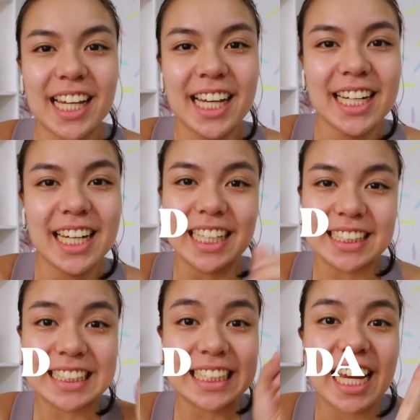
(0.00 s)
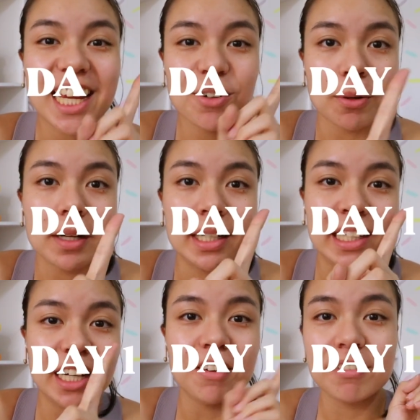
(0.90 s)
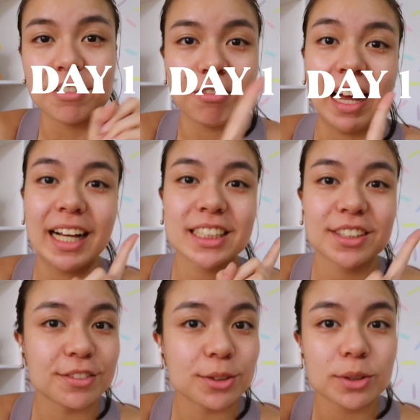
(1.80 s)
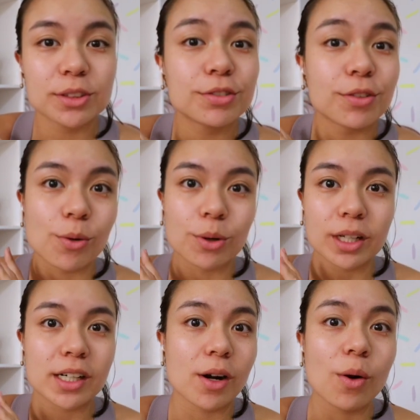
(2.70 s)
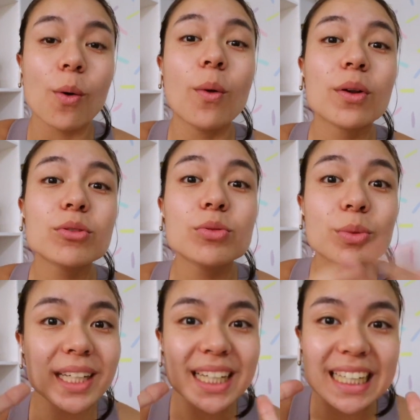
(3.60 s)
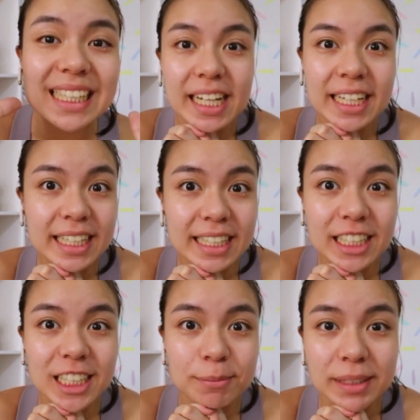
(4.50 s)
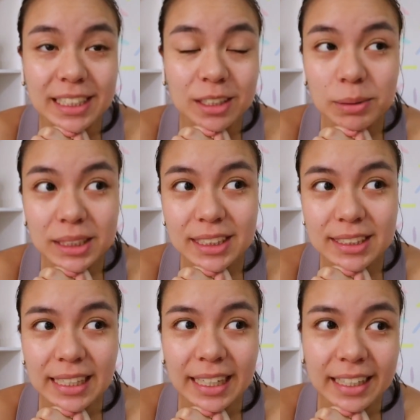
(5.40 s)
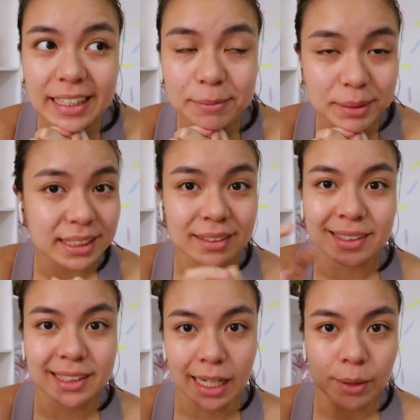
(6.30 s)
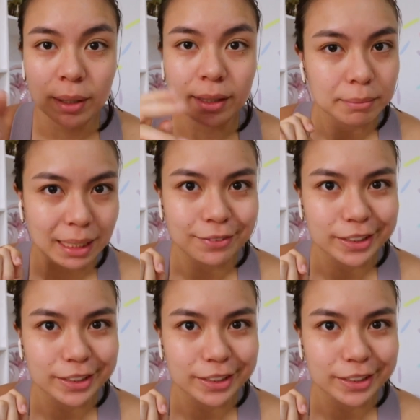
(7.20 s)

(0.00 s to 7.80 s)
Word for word: It is day one of the fast food for a whole week. I am a little bit scared, but since it's day one, I'm kind of